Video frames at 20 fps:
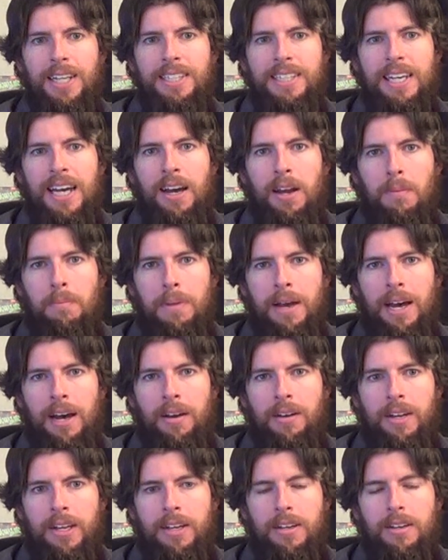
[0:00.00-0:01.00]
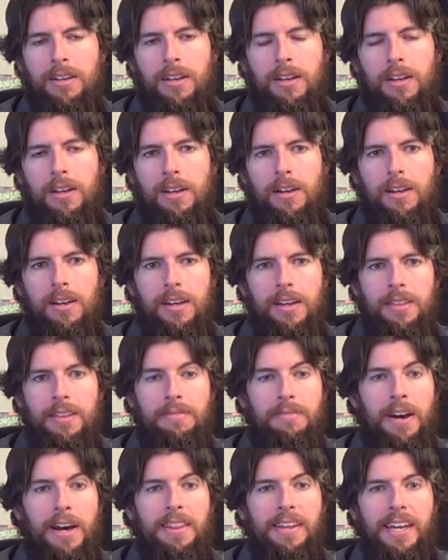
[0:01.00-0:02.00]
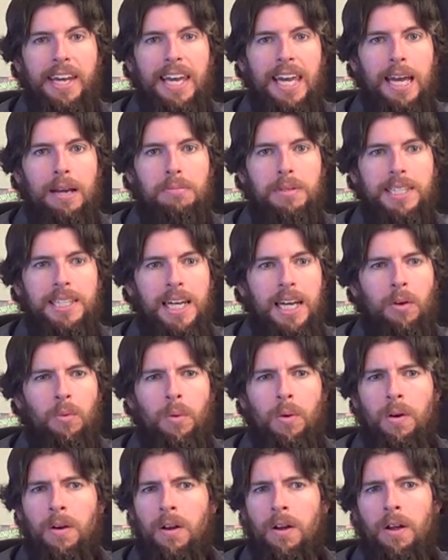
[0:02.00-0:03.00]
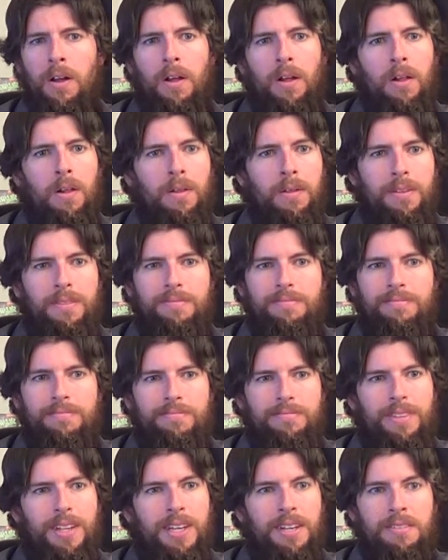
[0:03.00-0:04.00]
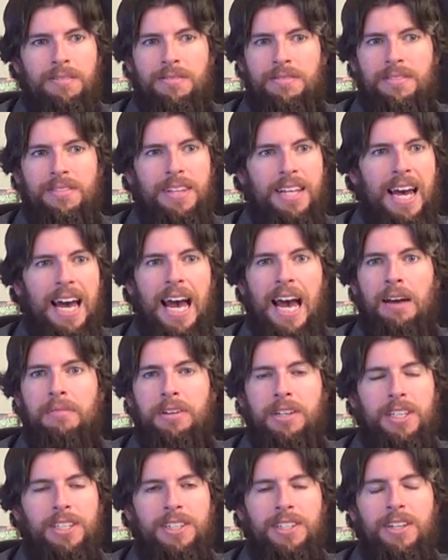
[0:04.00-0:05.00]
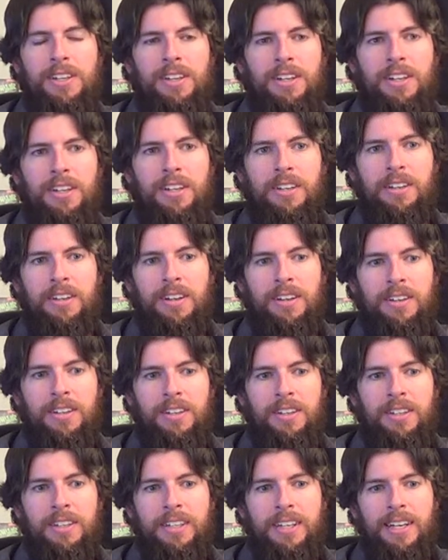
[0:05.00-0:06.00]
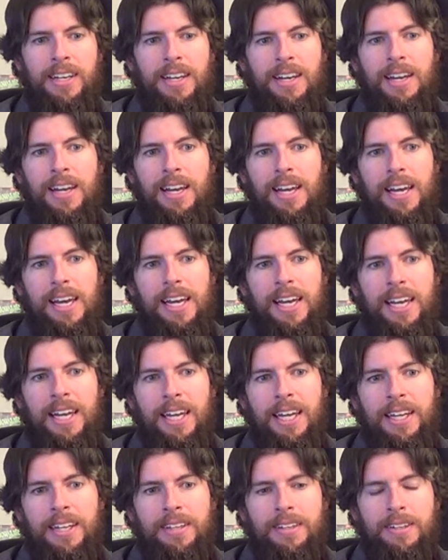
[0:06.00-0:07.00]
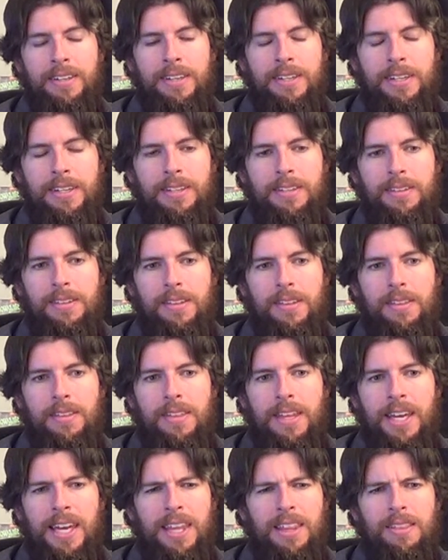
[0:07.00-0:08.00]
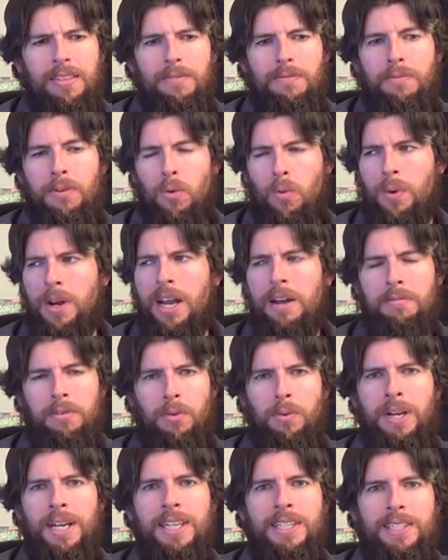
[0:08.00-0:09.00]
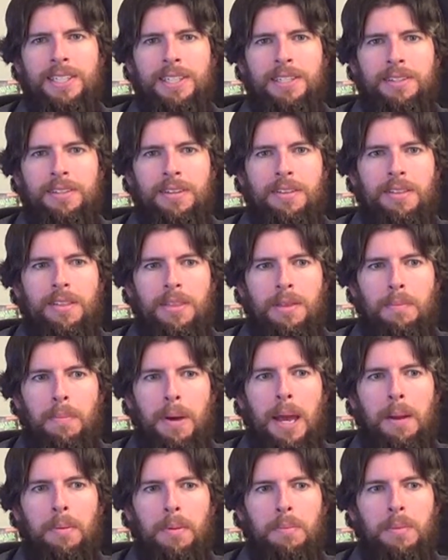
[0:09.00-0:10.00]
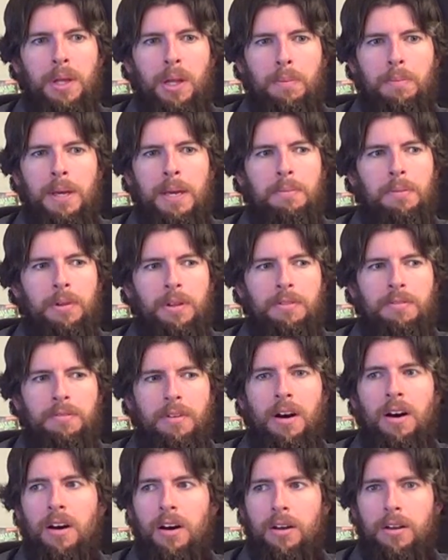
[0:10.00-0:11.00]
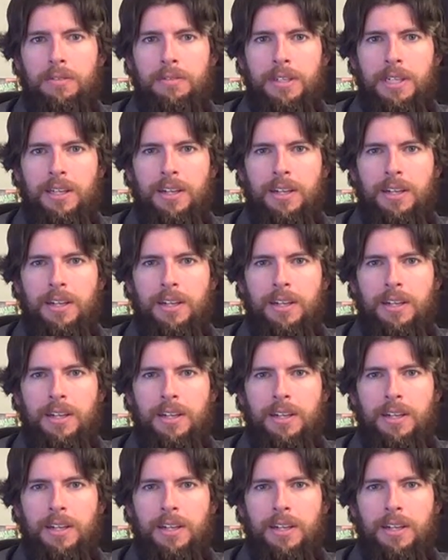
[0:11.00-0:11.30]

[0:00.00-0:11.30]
out about it. They find the campsite where all of the havoc is gone on, and they get, for whatever reason, the paper mill people involved,